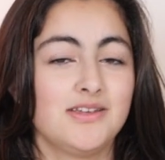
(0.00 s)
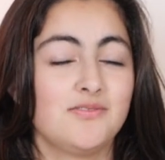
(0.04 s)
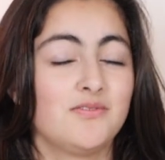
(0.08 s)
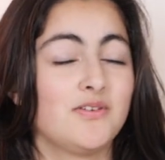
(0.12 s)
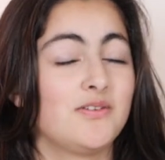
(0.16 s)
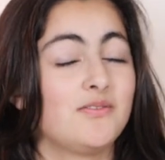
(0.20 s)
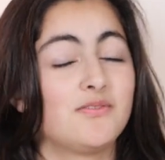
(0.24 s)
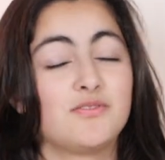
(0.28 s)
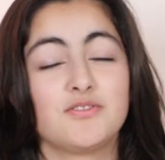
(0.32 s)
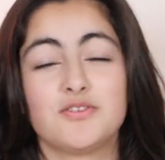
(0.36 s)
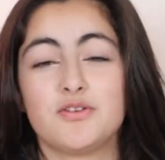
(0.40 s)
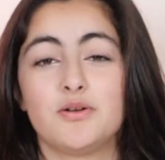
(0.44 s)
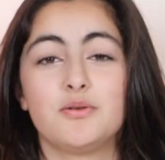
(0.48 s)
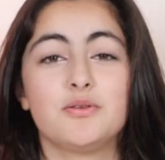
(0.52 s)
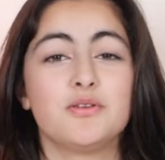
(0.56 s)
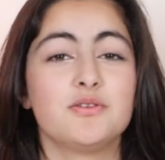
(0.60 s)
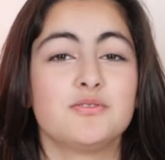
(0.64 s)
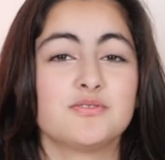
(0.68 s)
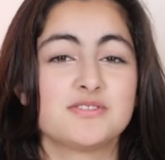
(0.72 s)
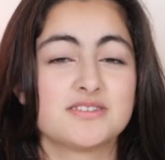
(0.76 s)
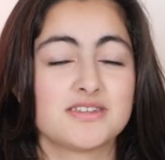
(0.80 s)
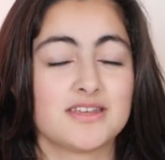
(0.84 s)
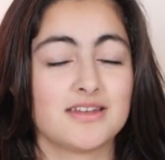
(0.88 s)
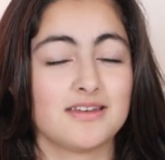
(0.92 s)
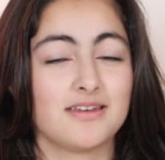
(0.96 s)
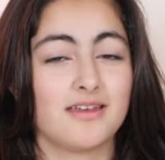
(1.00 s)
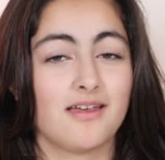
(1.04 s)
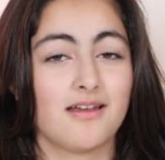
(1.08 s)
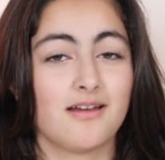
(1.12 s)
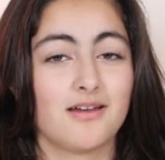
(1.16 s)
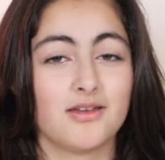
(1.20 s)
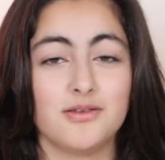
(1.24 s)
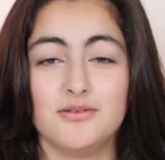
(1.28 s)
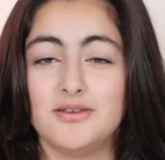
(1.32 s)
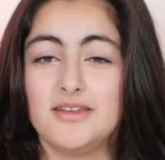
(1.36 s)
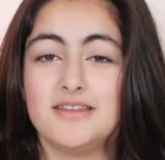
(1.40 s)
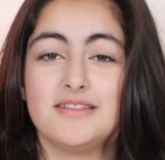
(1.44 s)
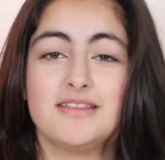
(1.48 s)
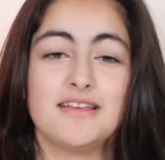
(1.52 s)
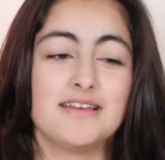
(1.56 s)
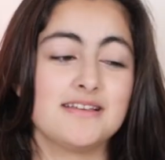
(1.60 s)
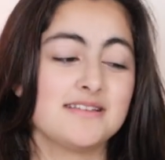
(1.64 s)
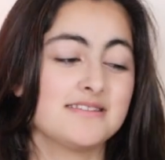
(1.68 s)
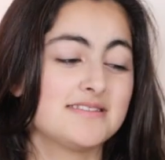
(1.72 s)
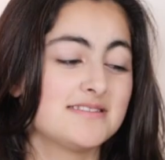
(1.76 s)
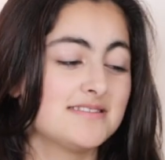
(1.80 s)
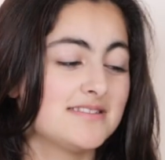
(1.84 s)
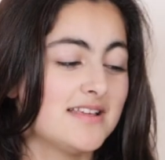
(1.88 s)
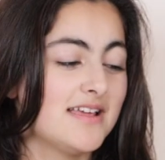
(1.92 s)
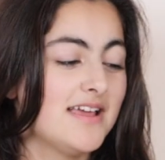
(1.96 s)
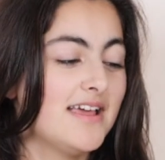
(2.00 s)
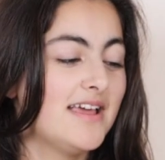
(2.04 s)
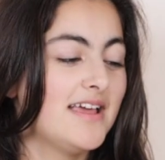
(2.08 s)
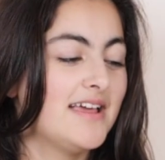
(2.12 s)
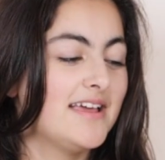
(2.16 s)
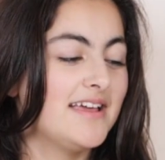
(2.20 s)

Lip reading: even if you don't use skincare, you need this,